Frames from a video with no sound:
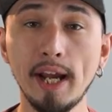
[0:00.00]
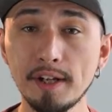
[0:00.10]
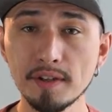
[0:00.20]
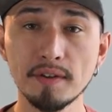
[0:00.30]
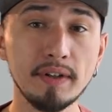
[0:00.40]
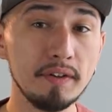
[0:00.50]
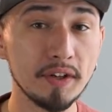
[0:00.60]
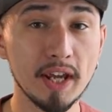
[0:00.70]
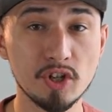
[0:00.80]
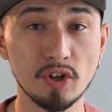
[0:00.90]
Enter the
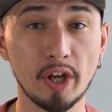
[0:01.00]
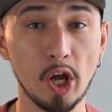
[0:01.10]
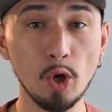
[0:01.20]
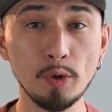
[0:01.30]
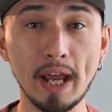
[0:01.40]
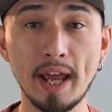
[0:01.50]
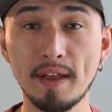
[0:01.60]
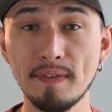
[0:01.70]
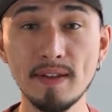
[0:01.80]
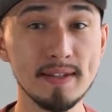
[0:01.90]
verification code
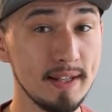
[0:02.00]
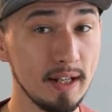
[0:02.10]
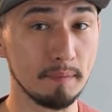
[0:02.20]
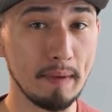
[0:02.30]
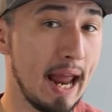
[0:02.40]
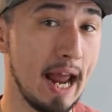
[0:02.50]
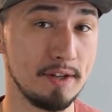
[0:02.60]
and that's it.